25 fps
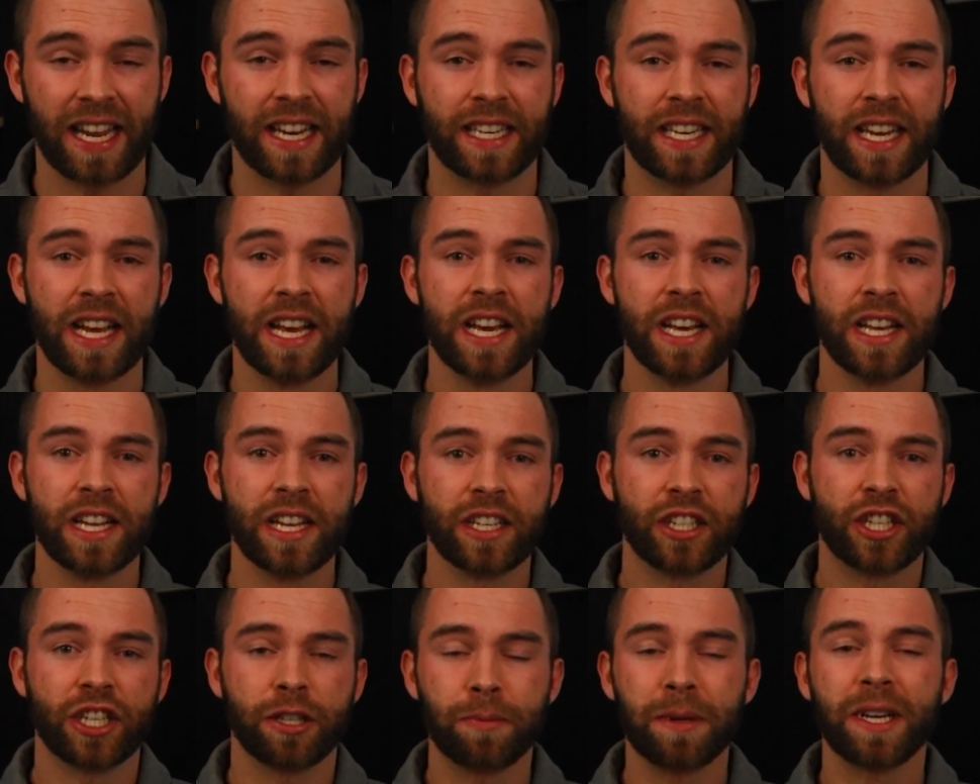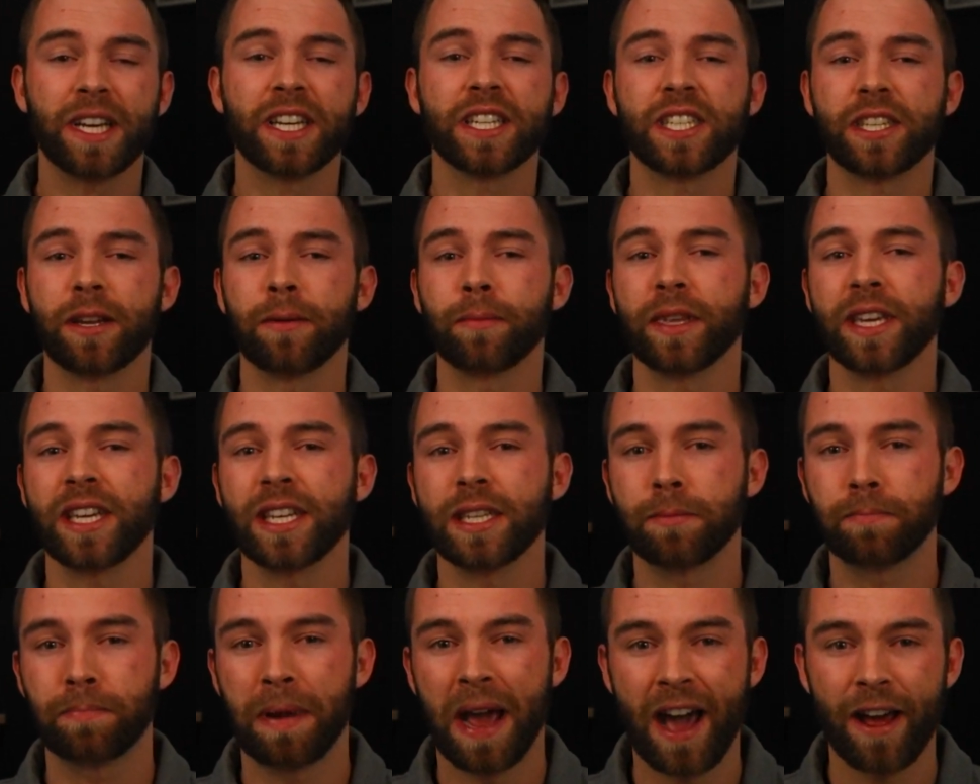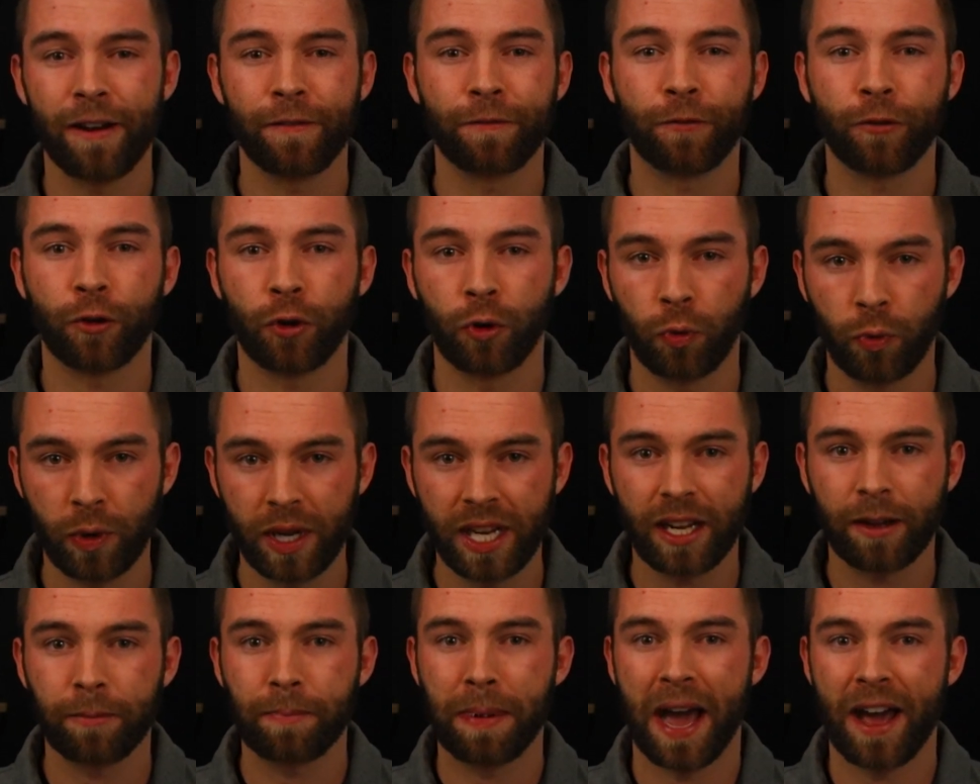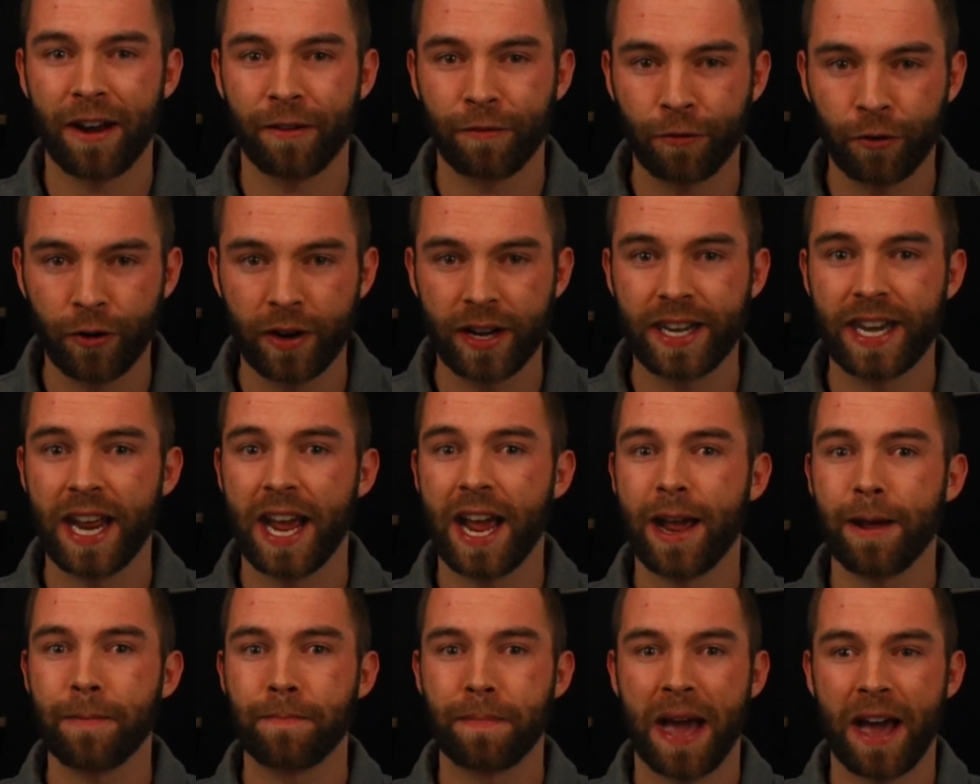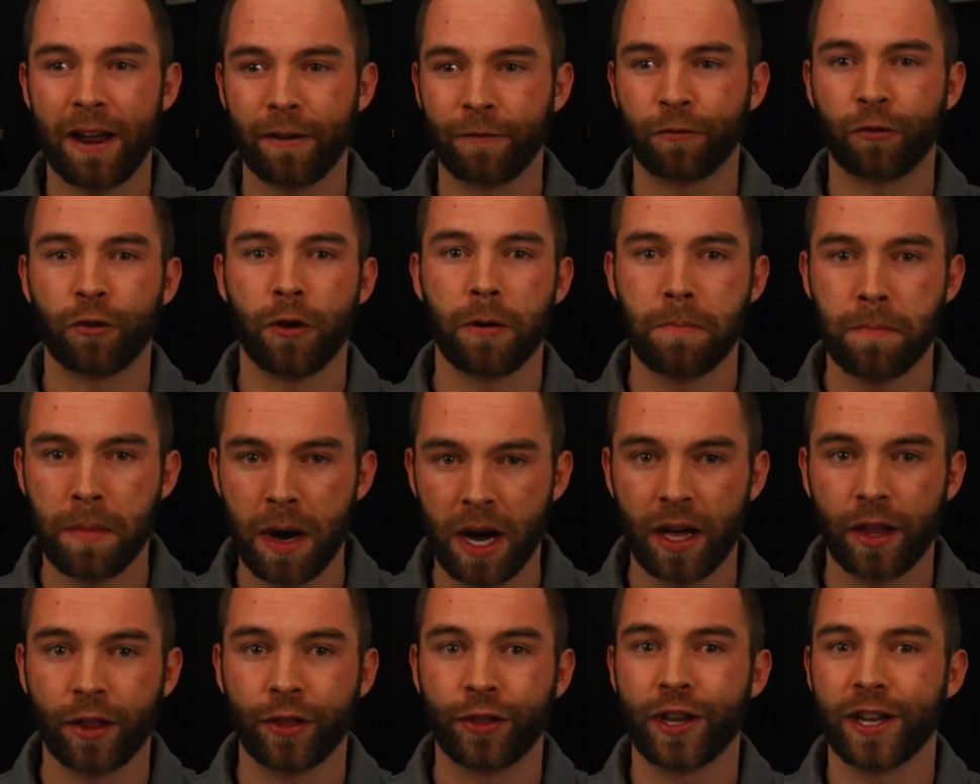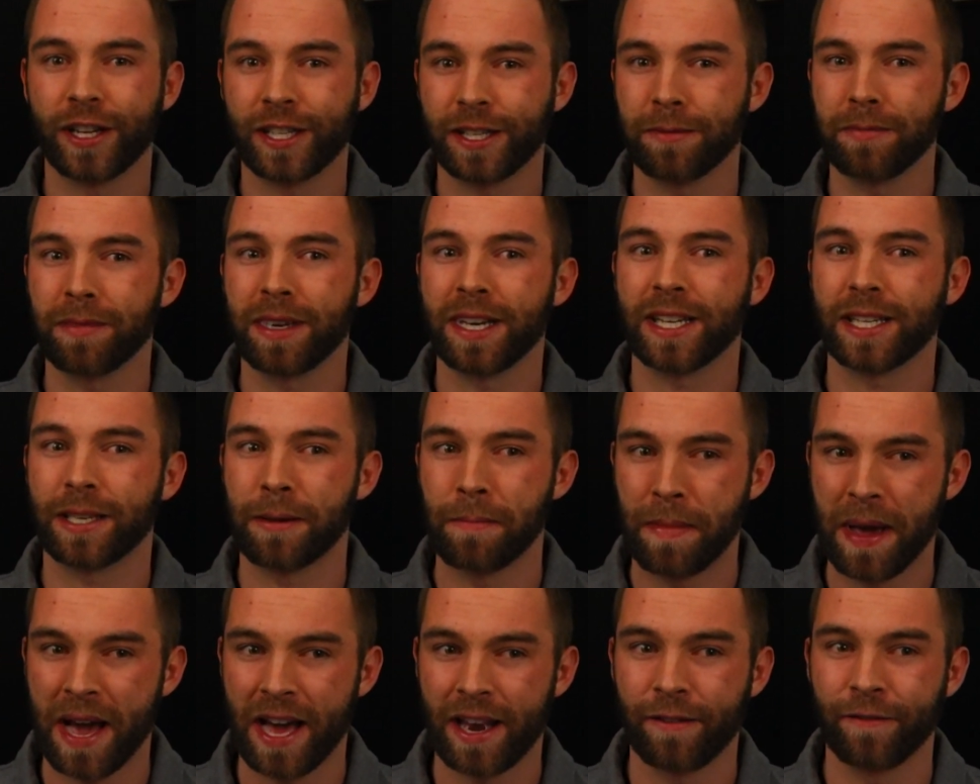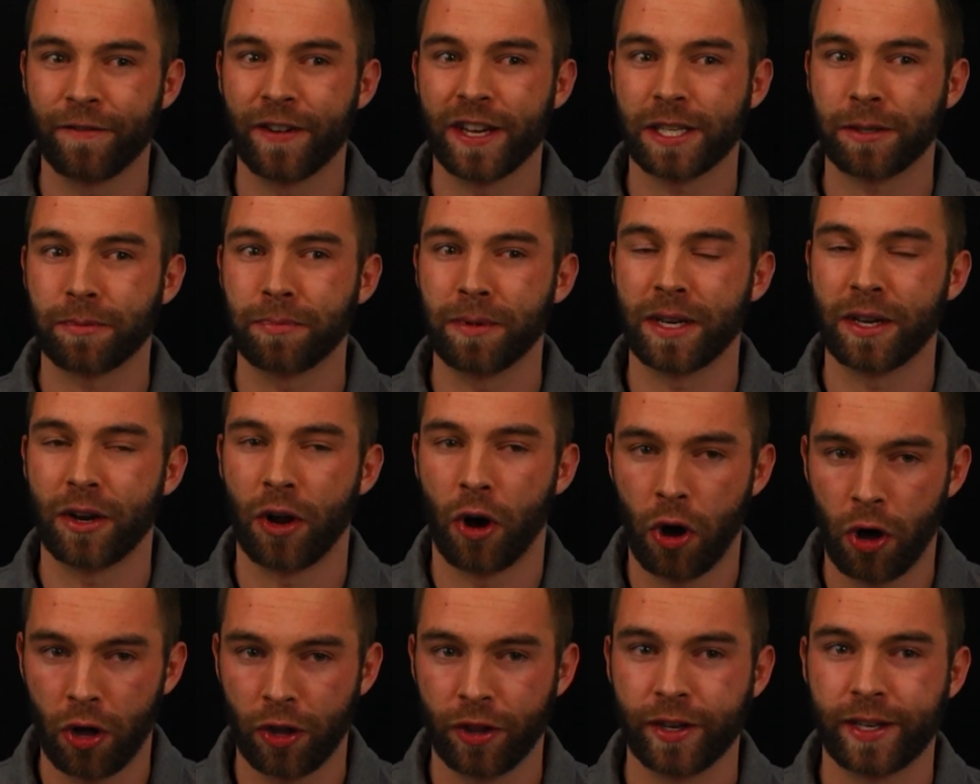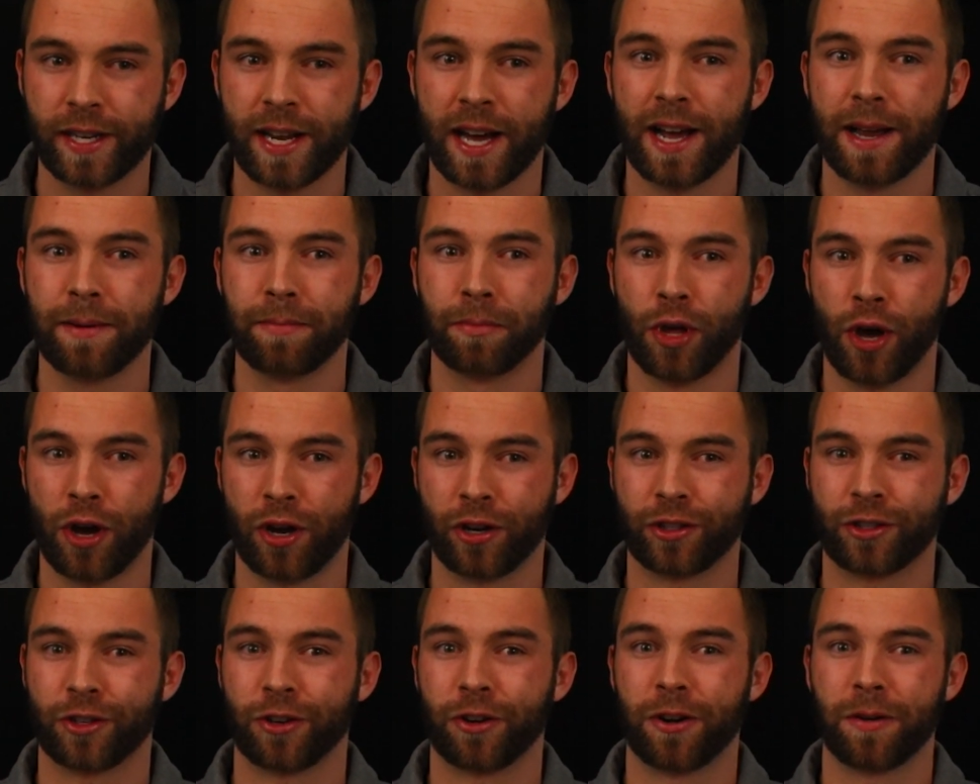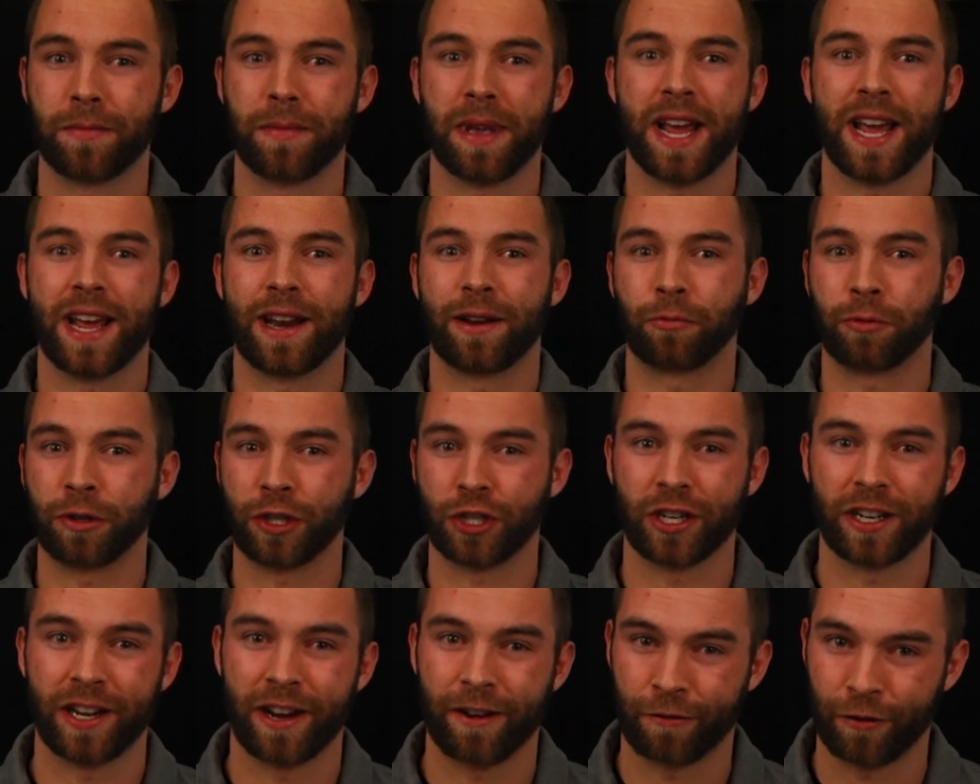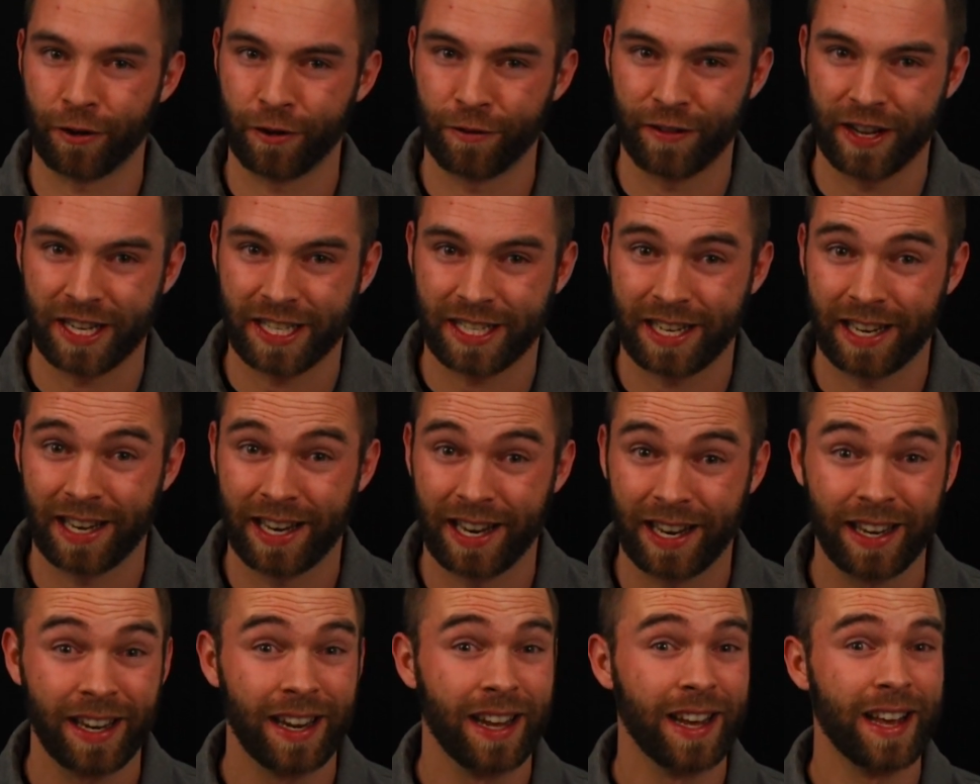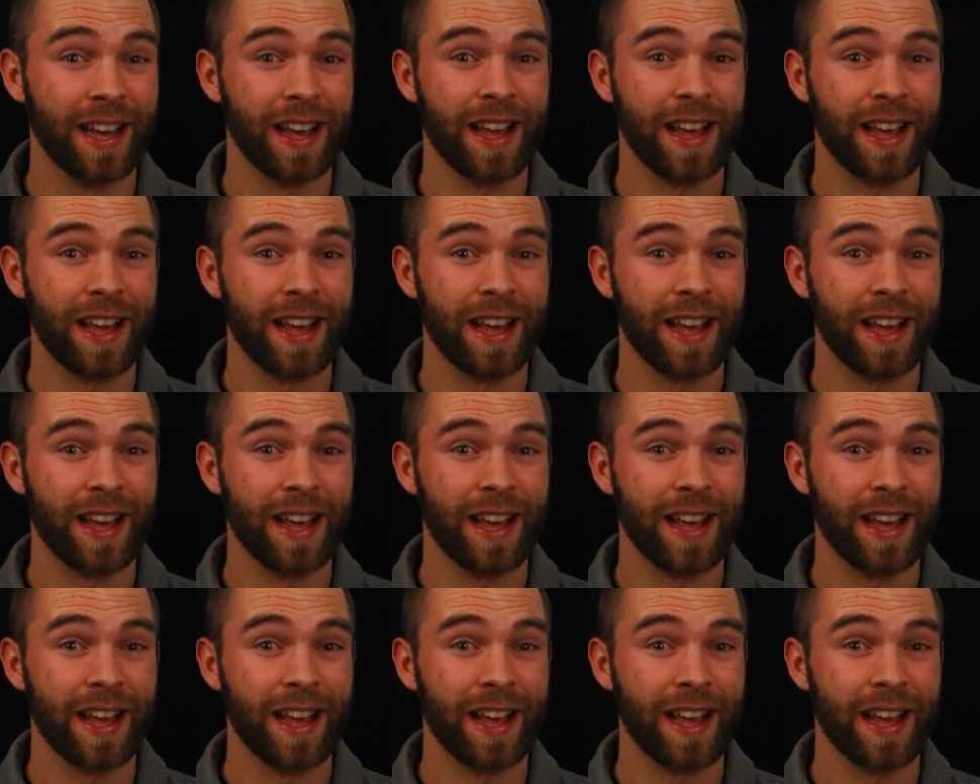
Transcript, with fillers: It's just because something is bad for a week, bad for a day, bad for a month, doesn't mean it's a bad investment all the time, long term, and we should never invest in it.